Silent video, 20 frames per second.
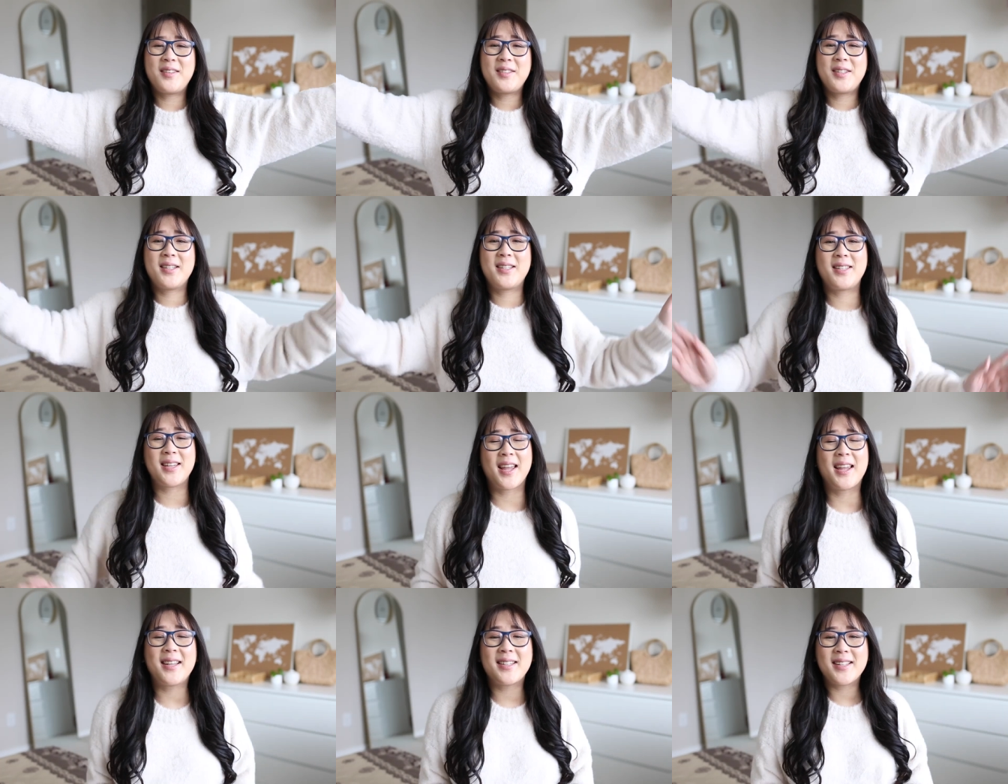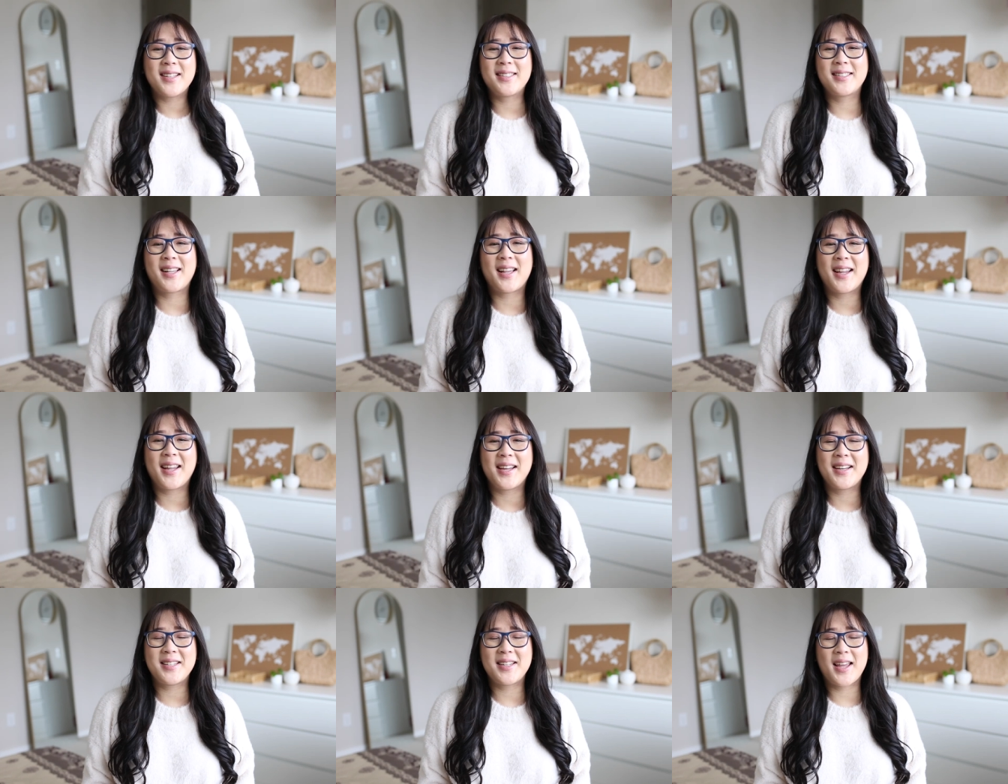Today's
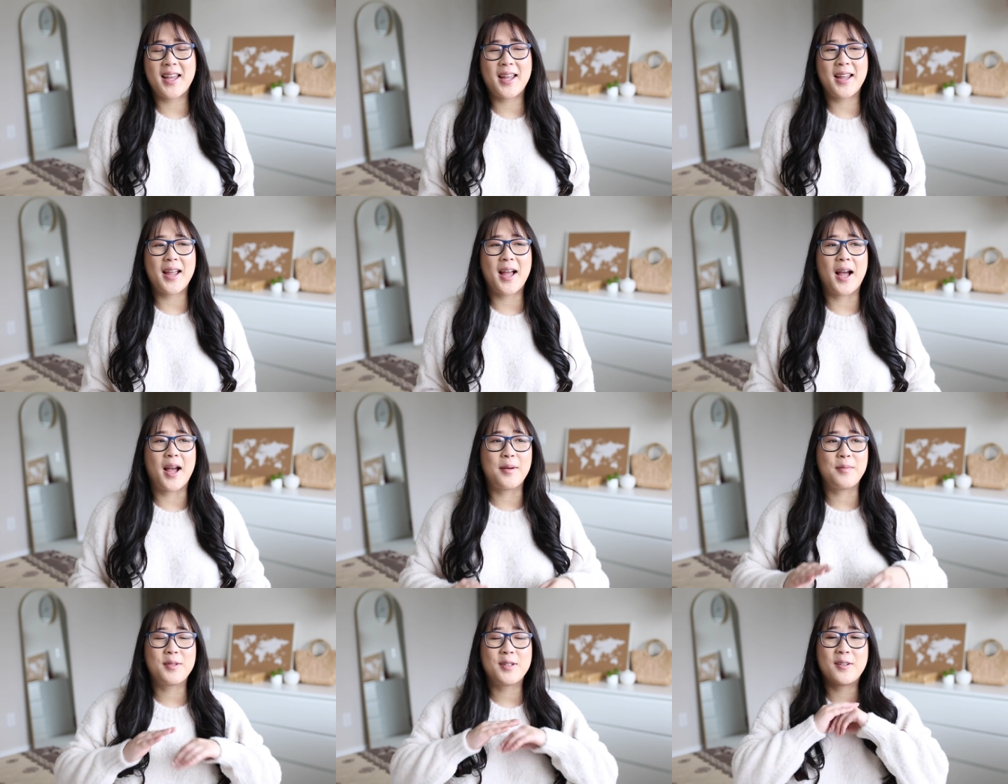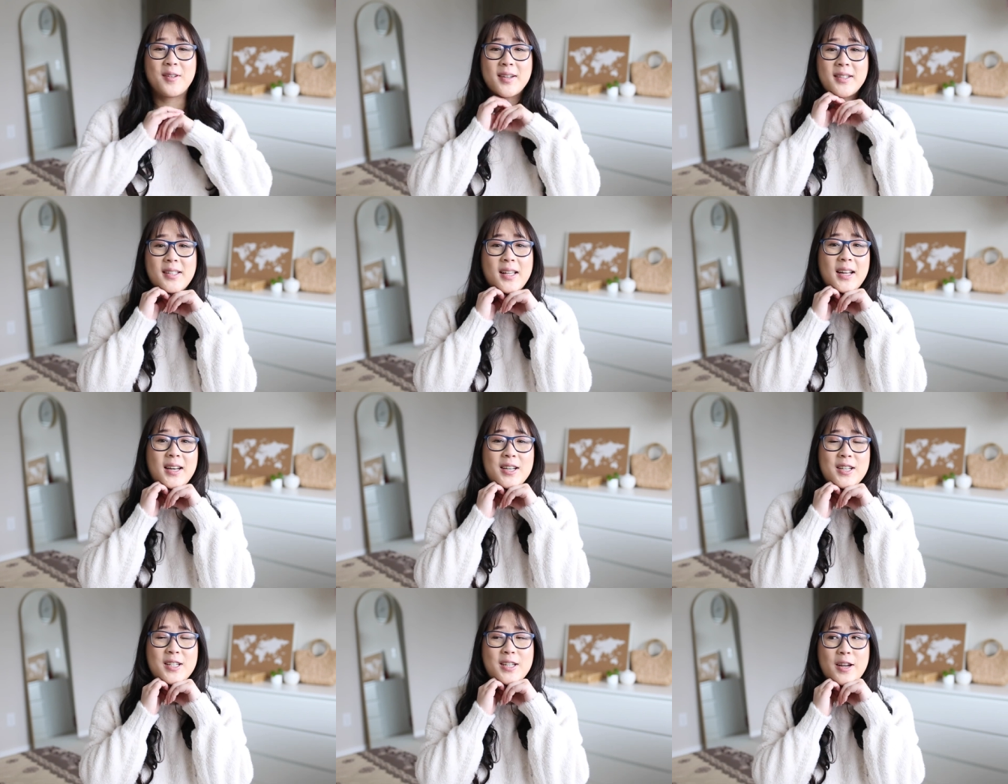exciting day. I'm so
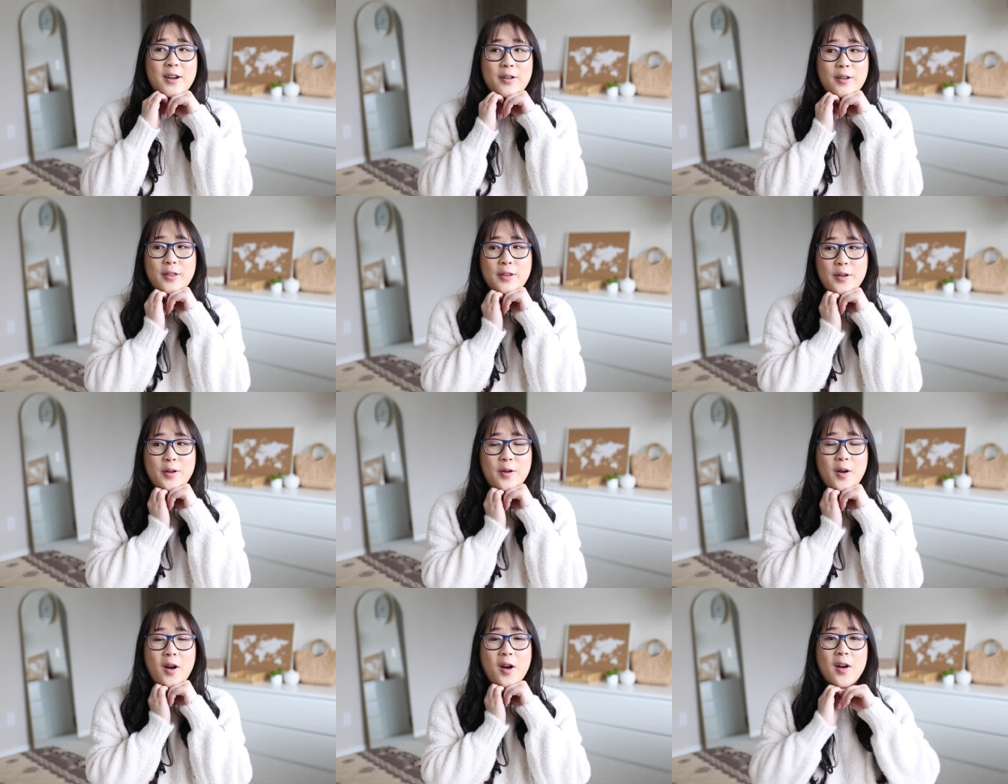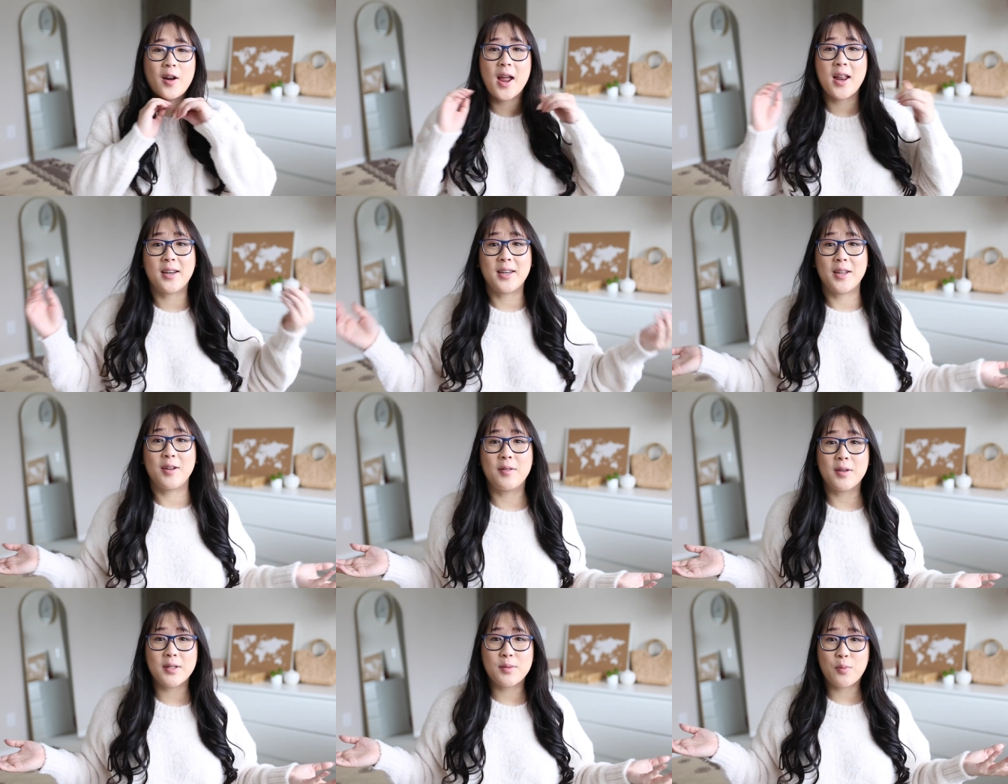excited to share with you our
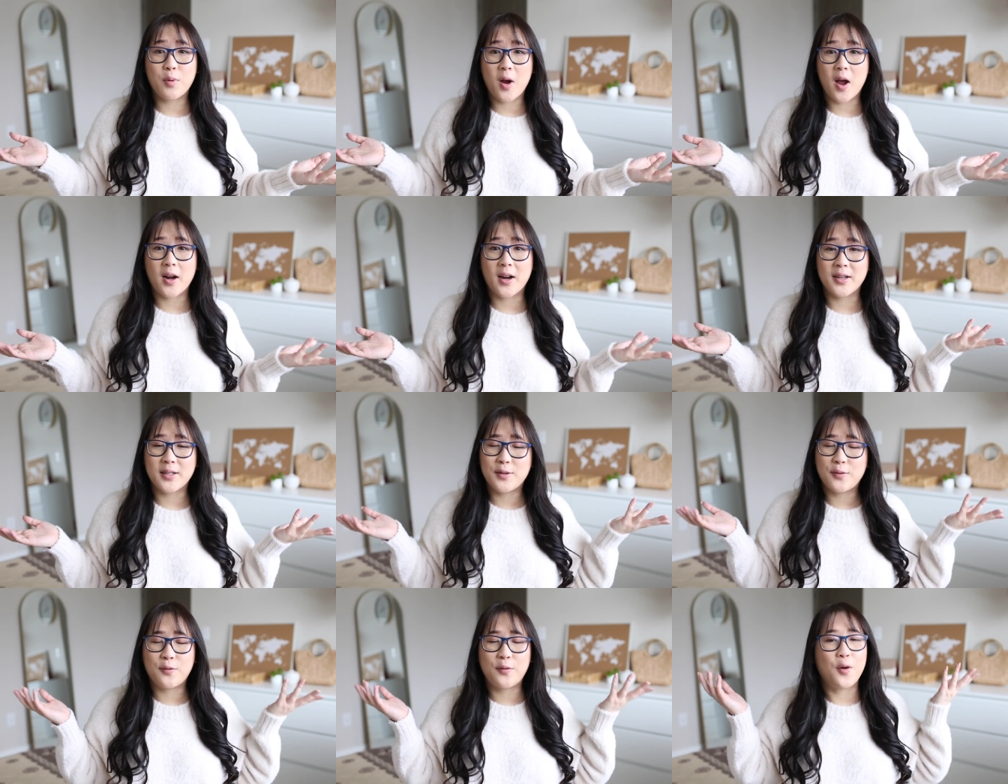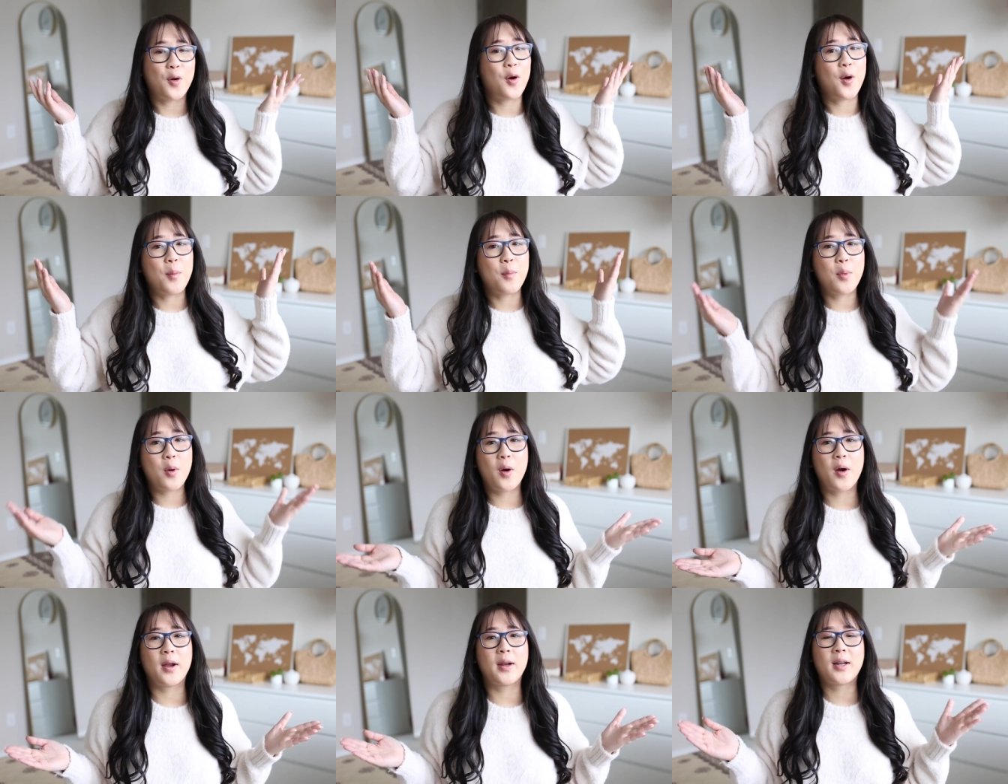newest product for
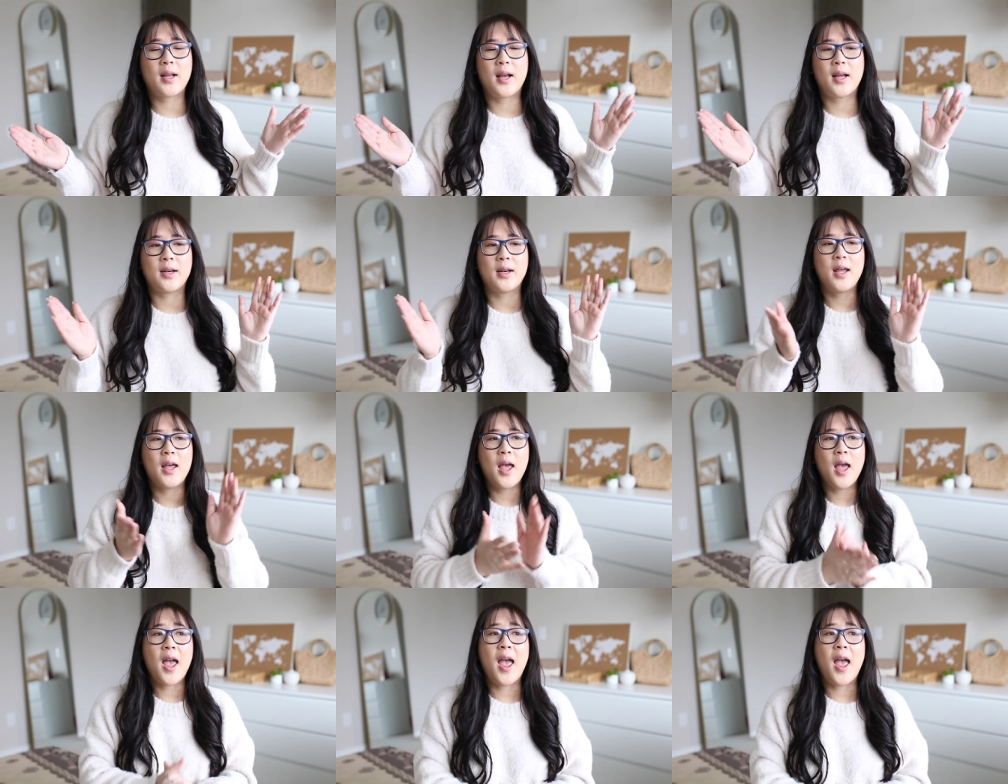Poi & Hun,